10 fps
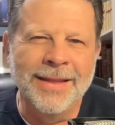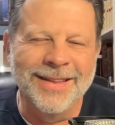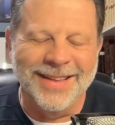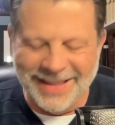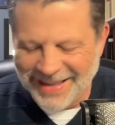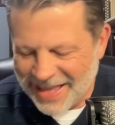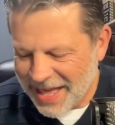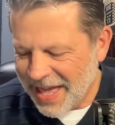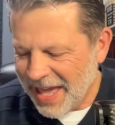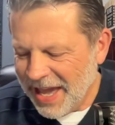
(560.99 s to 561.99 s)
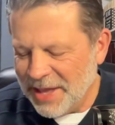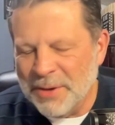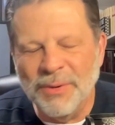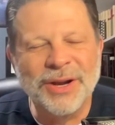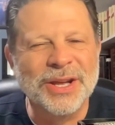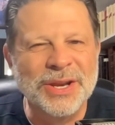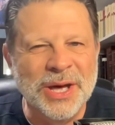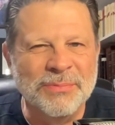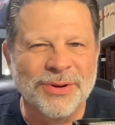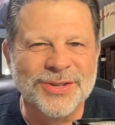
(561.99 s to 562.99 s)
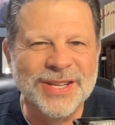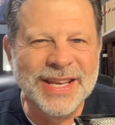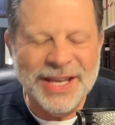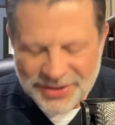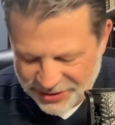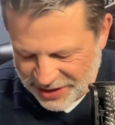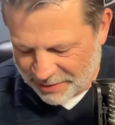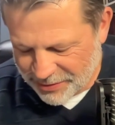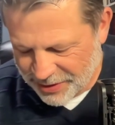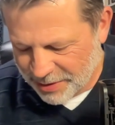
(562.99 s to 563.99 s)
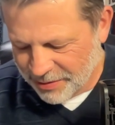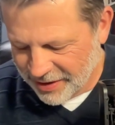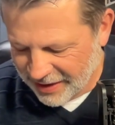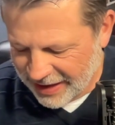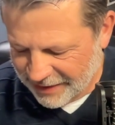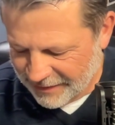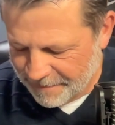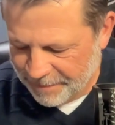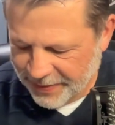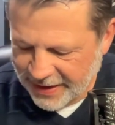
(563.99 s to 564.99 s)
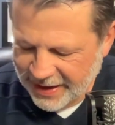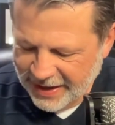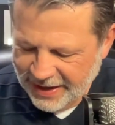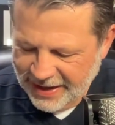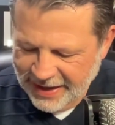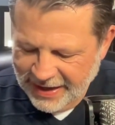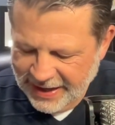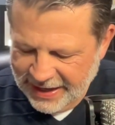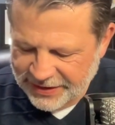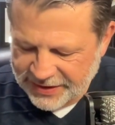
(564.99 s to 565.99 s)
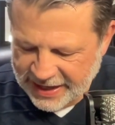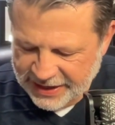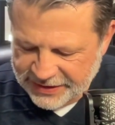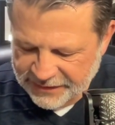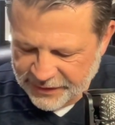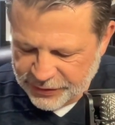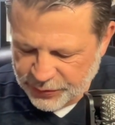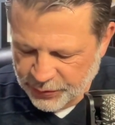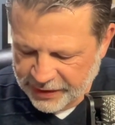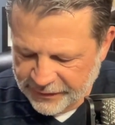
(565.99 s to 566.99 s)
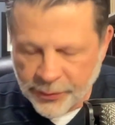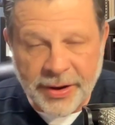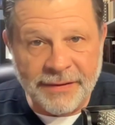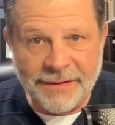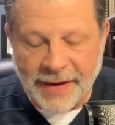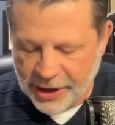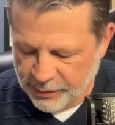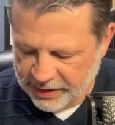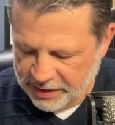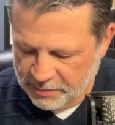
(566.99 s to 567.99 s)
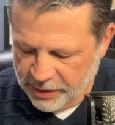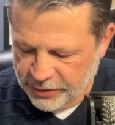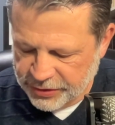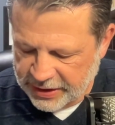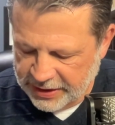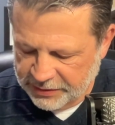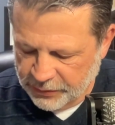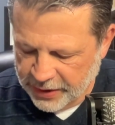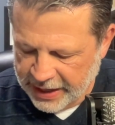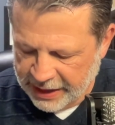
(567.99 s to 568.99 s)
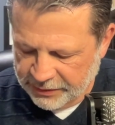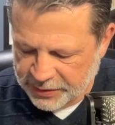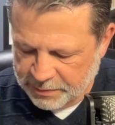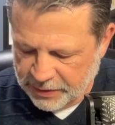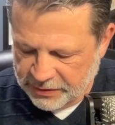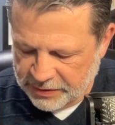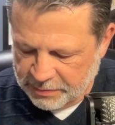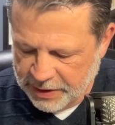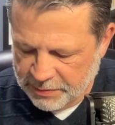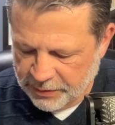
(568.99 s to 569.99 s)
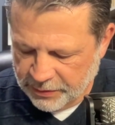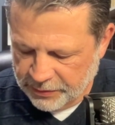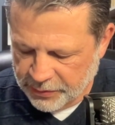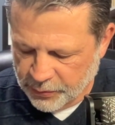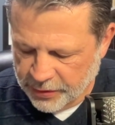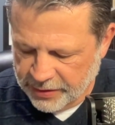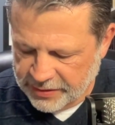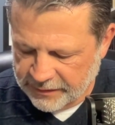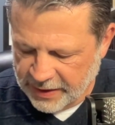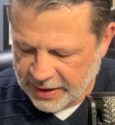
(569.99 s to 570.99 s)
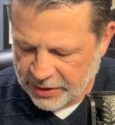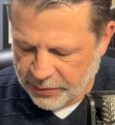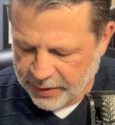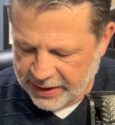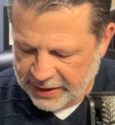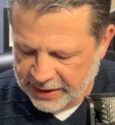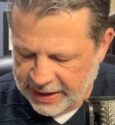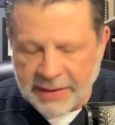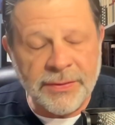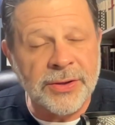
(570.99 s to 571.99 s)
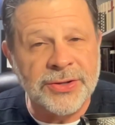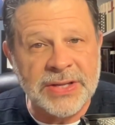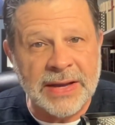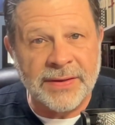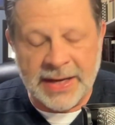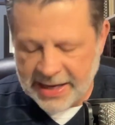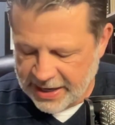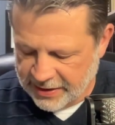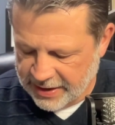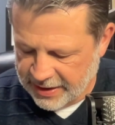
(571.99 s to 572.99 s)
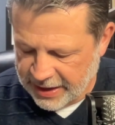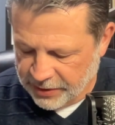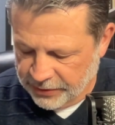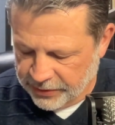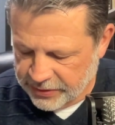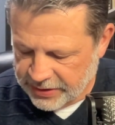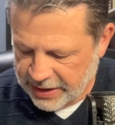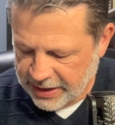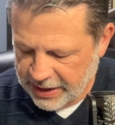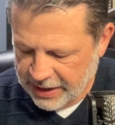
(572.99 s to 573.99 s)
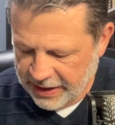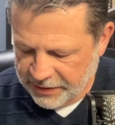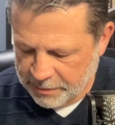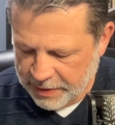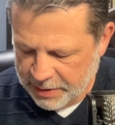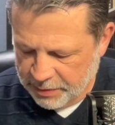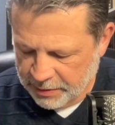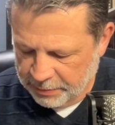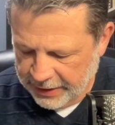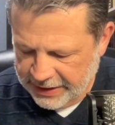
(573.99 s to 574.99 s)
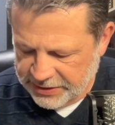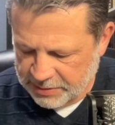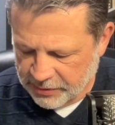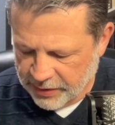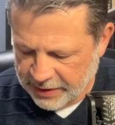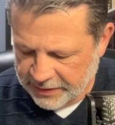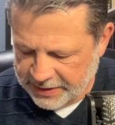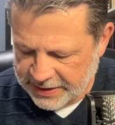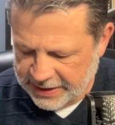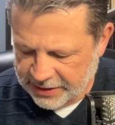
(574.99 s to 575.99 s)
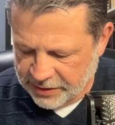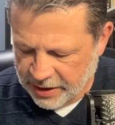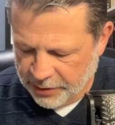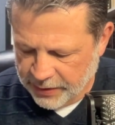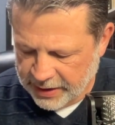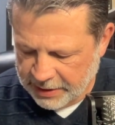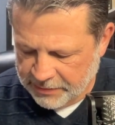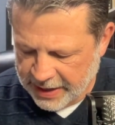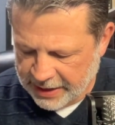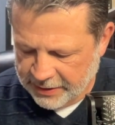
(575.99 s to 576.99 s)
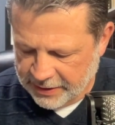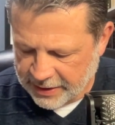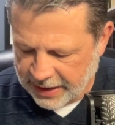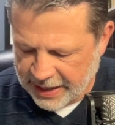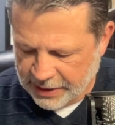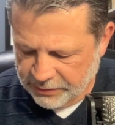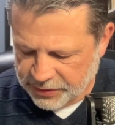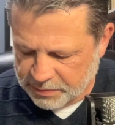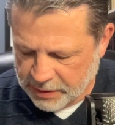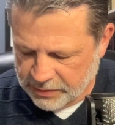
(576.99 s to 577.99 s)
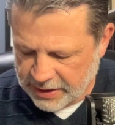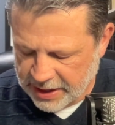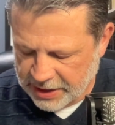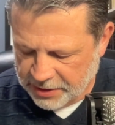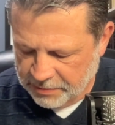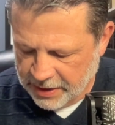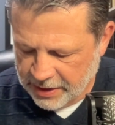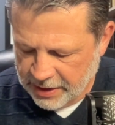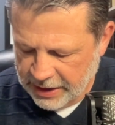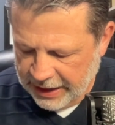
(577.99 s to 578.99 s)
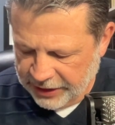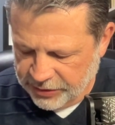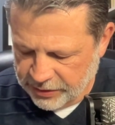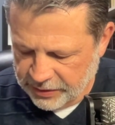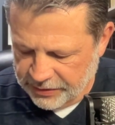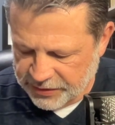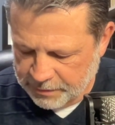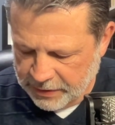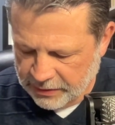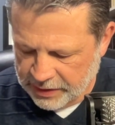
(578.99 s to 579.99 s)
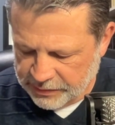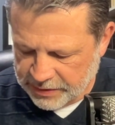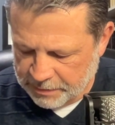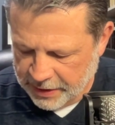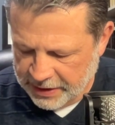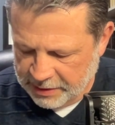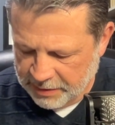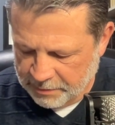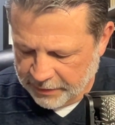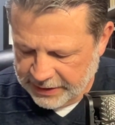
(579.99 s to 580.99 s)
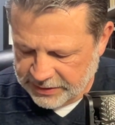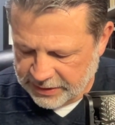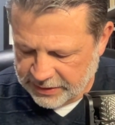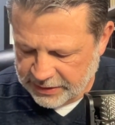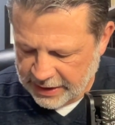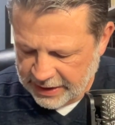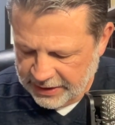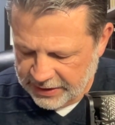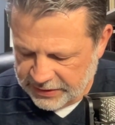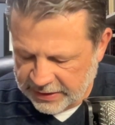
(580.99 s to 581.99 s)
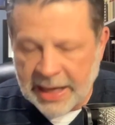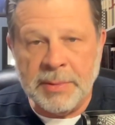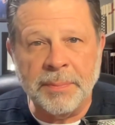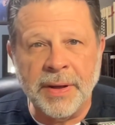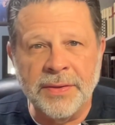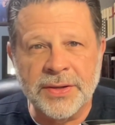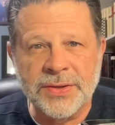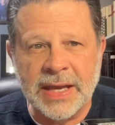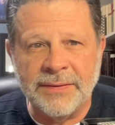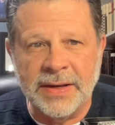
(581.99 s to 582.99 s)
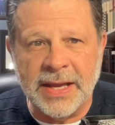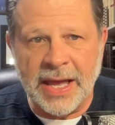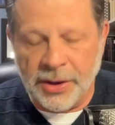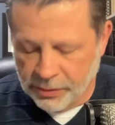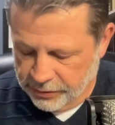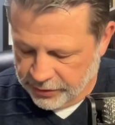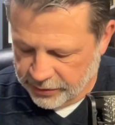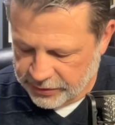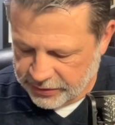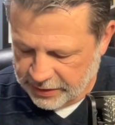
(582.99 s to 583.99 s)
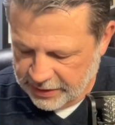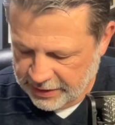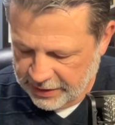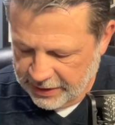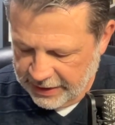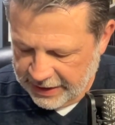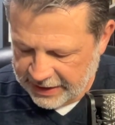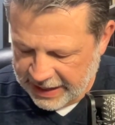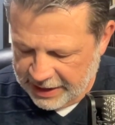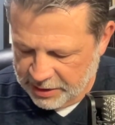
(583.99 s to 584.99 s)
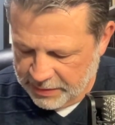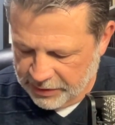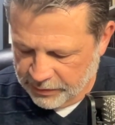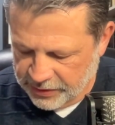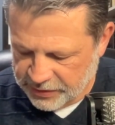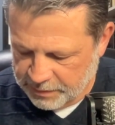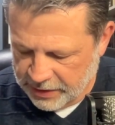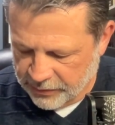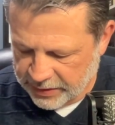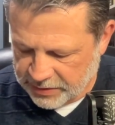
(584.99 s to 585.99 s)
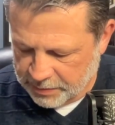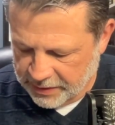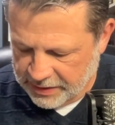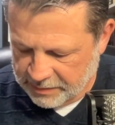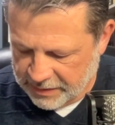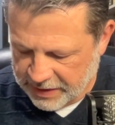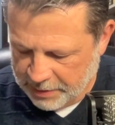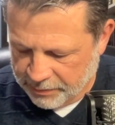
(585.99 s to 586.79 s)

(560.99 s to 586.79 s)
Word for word: in the book of Numbers, chapter number 11, it says in verse 24 and following, And Moshe went out and spoke to the people the words of Yahweh, and he gathered the 70 uh, elders of the people and placed them around the tent. And Yahweh came down in the cloud and spoke to him and took of the spirit that was upon him and placed the same upon the seventy elders. And it came to be when the Spirit rested upon them that they